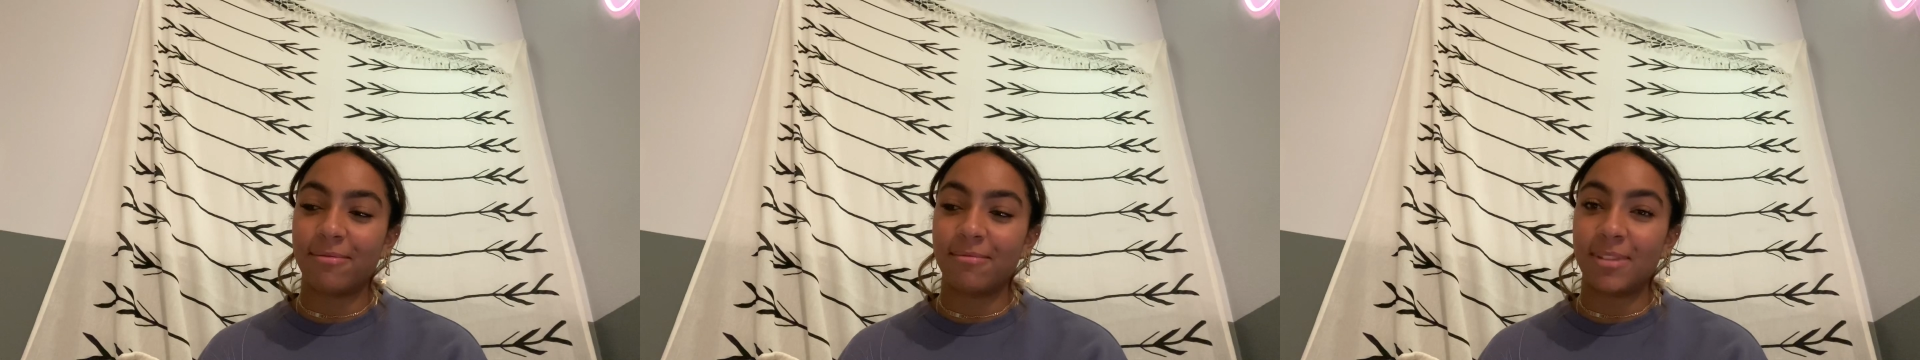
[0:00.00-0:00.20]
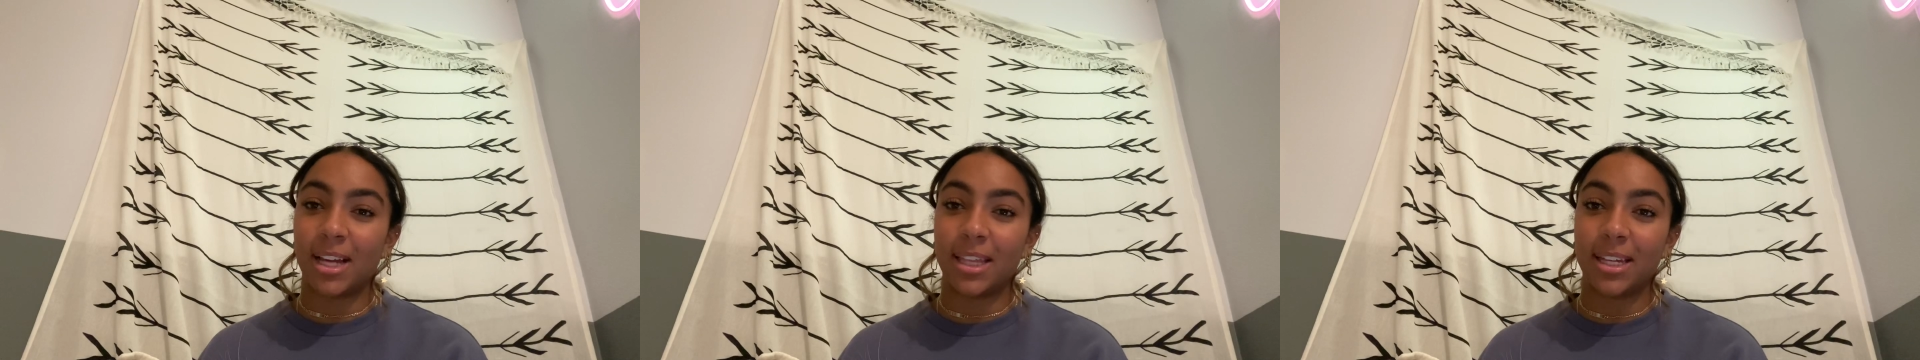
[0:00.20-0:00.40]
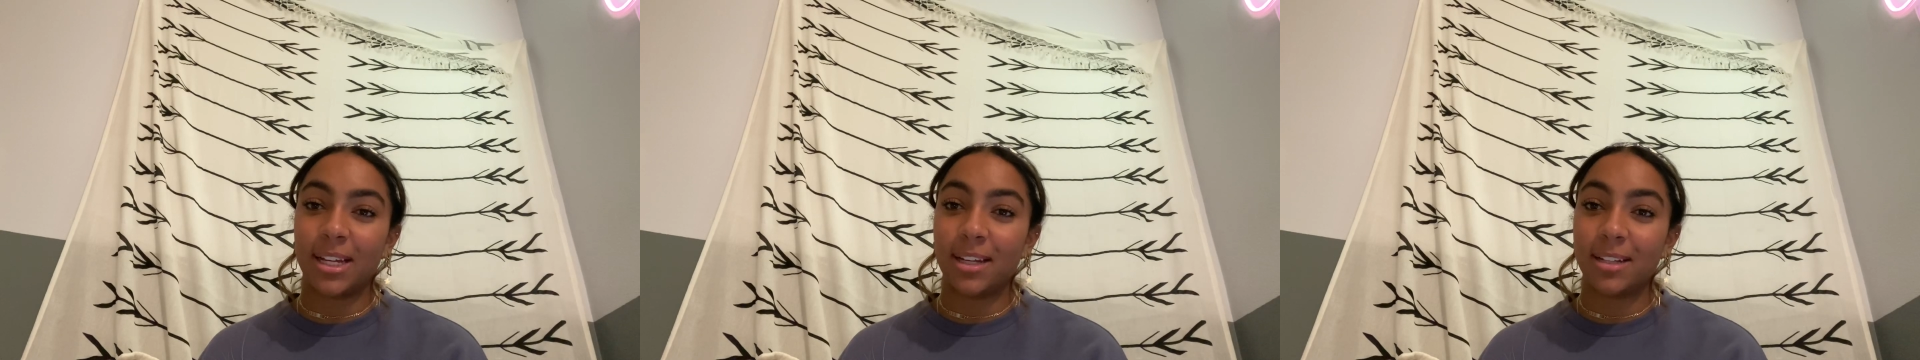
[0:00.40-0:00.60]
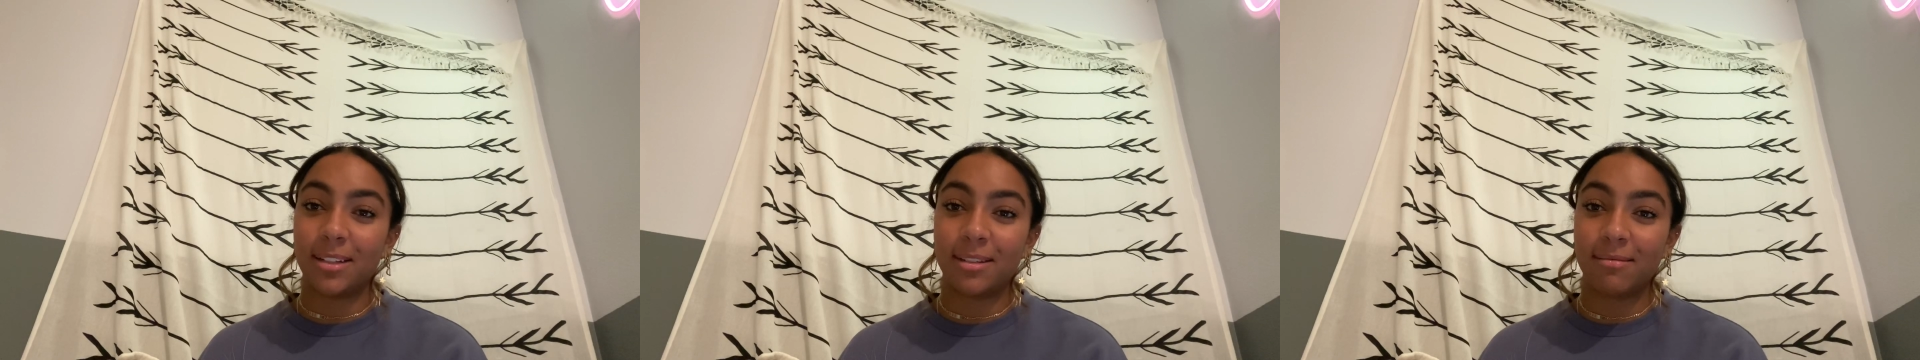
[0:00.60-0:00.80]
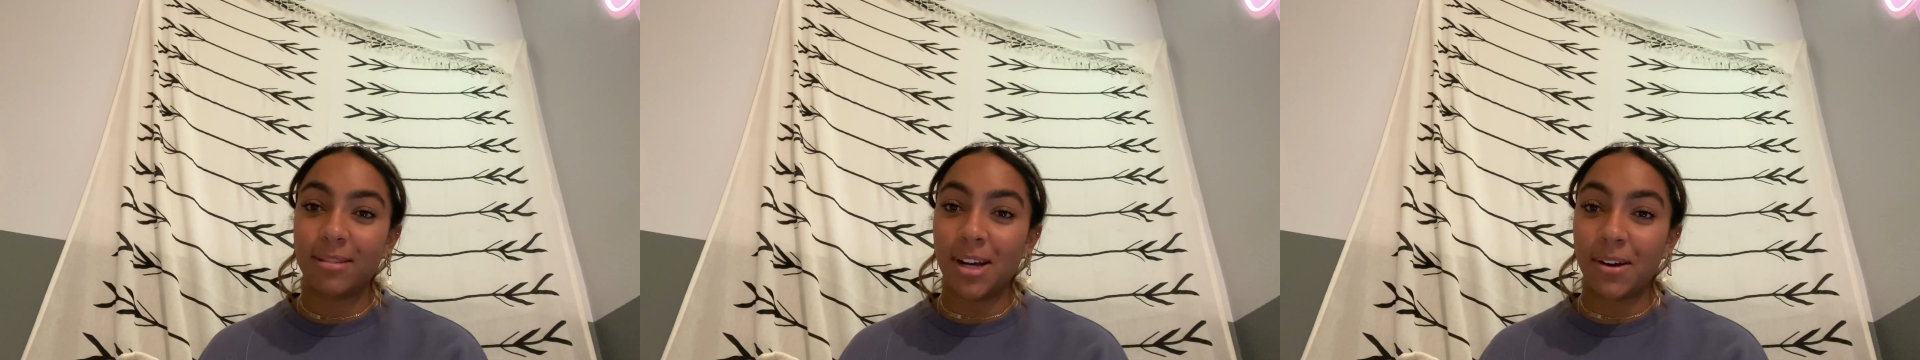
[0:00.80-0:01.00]
nothing
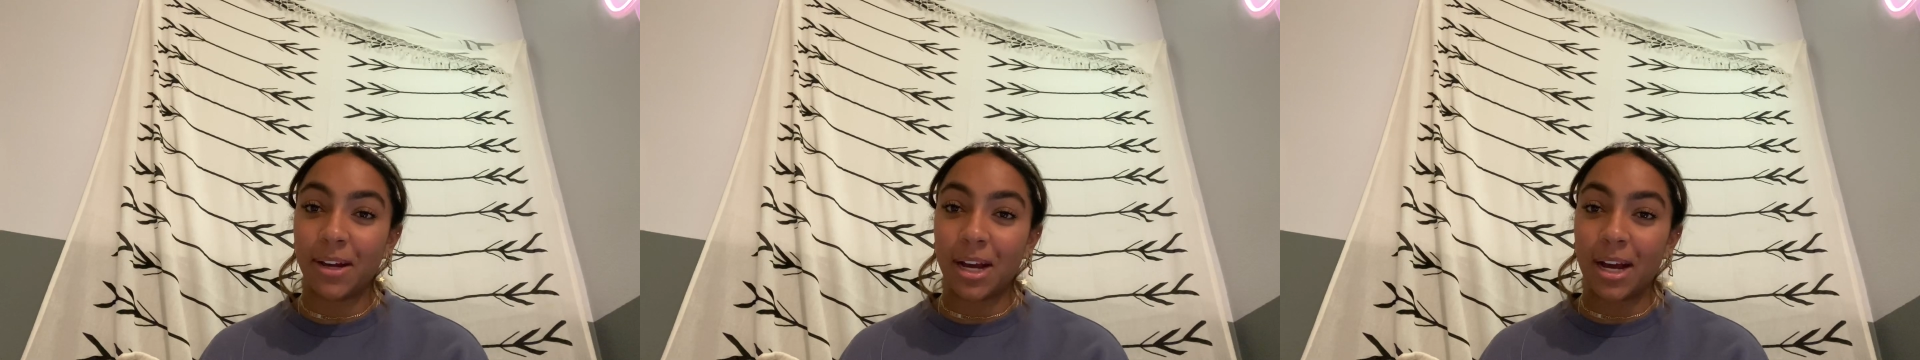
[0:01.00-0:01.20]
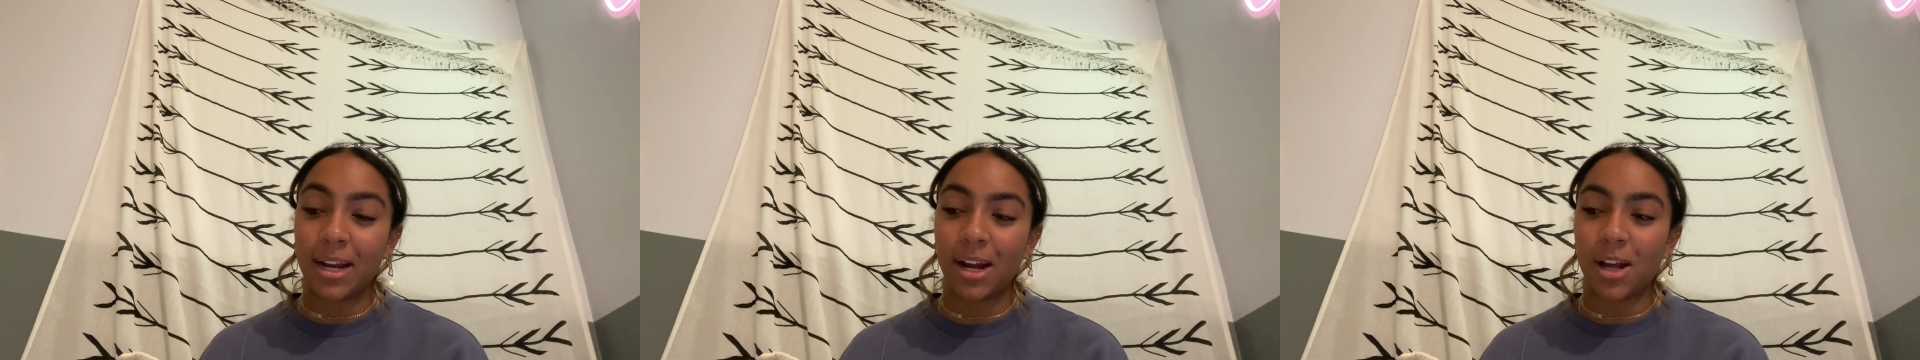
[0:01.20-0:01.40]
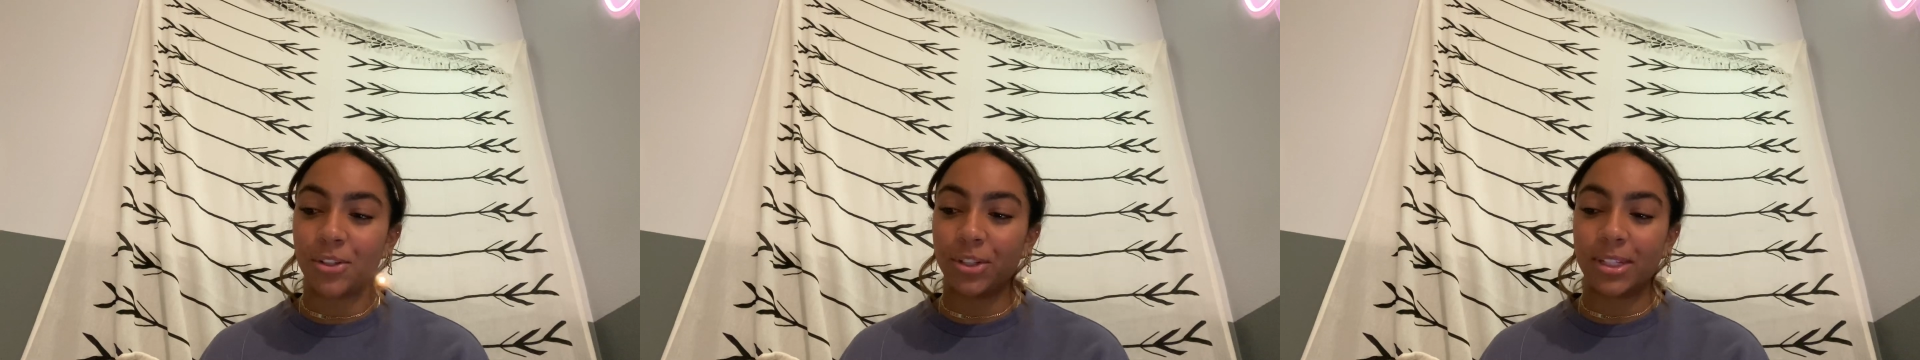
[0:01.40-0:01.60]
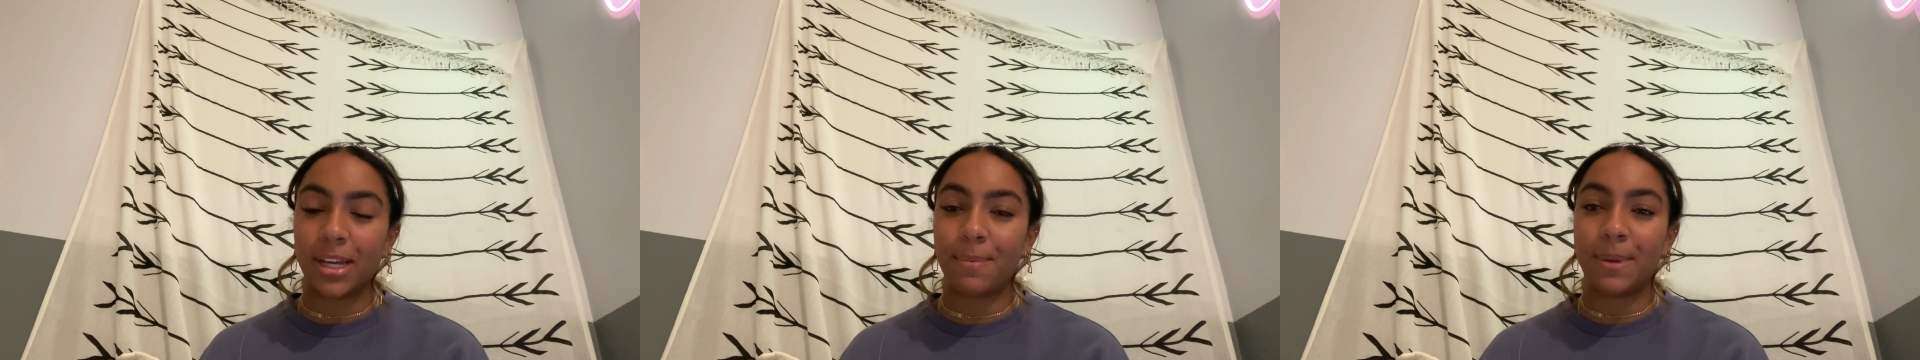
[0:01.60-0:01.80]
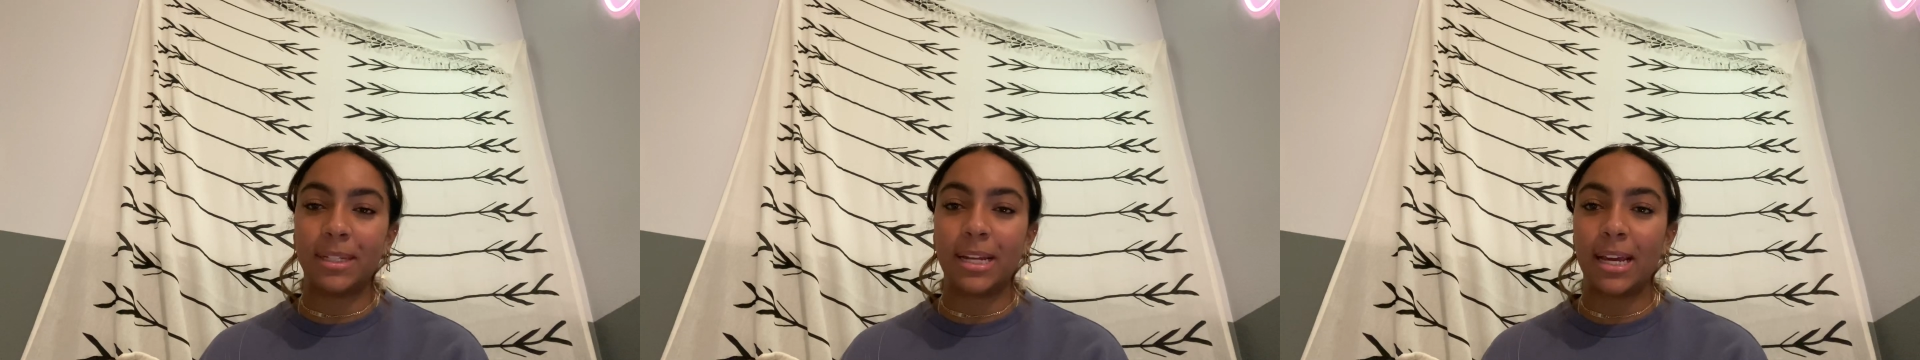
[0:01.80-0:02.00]
going on, I'll just like
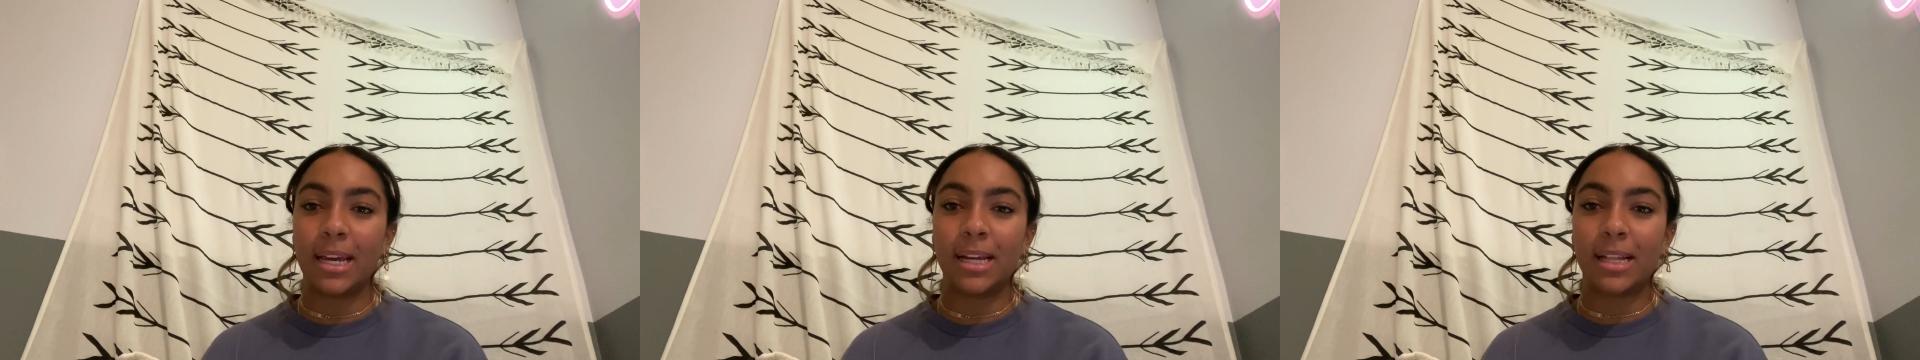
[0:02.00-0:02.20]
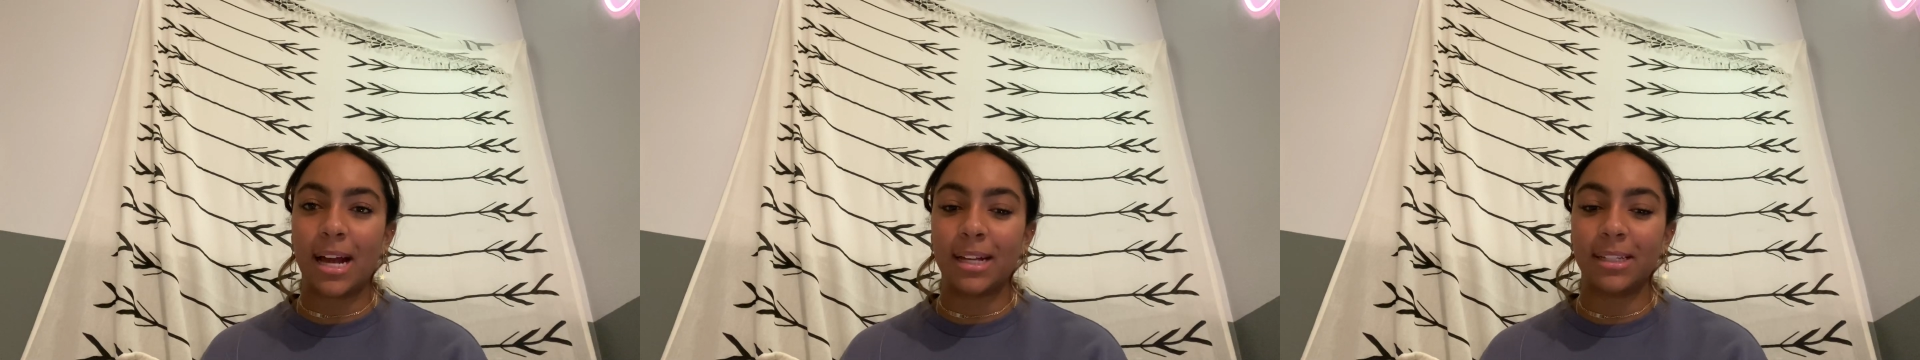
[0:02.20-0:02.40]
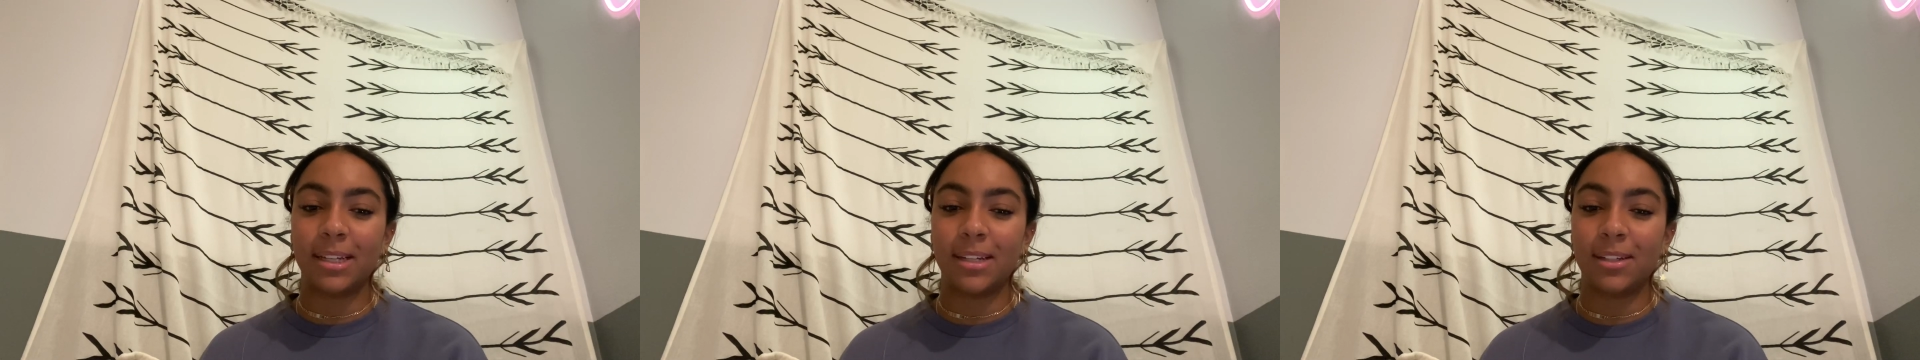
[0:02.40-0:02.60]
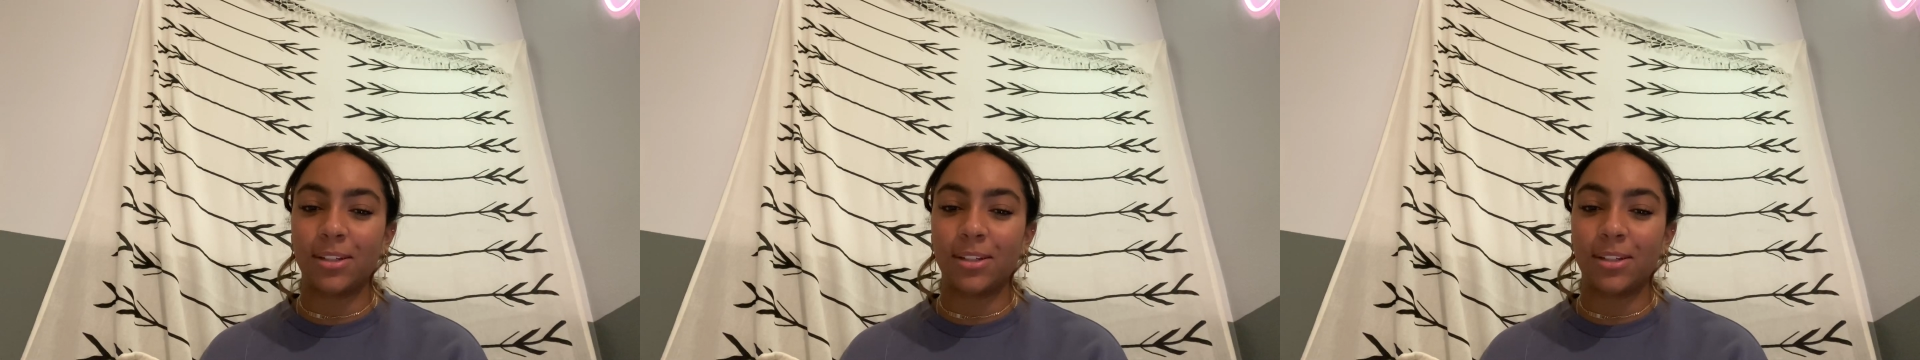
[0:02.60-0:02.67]
be taking classes.